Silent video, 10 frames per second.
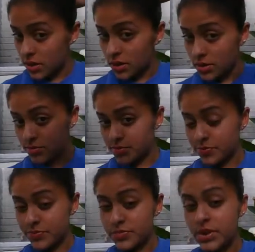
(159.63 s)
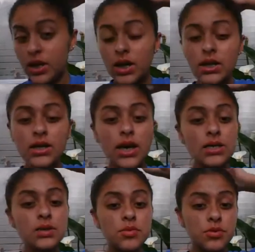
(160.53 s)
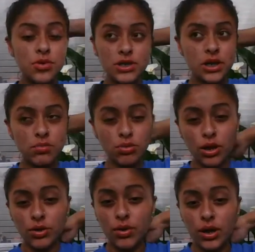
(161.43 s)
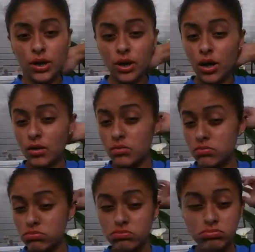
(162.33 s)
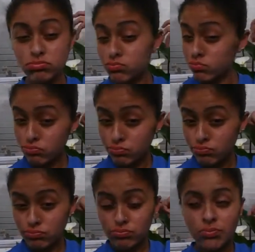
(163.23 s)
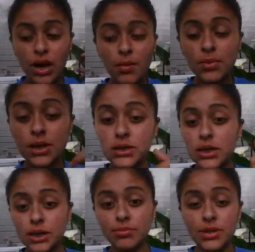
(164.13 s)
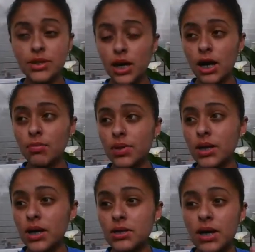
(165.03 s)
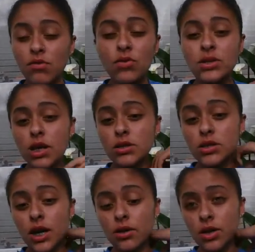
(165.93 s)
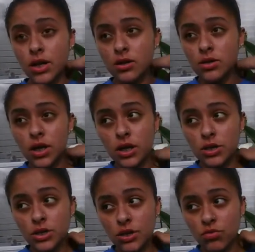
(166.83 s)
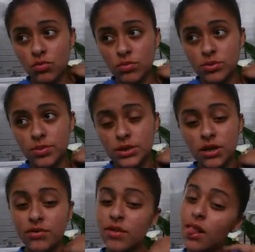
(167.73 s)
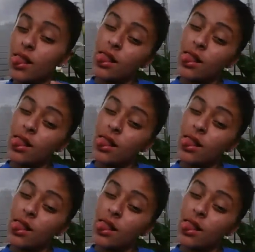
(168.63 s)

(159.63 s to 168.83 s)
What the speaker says: so I'm gonna work out probably right now. I'm gonna take up the time because everyone's outside right now, so I could just have the room to myself.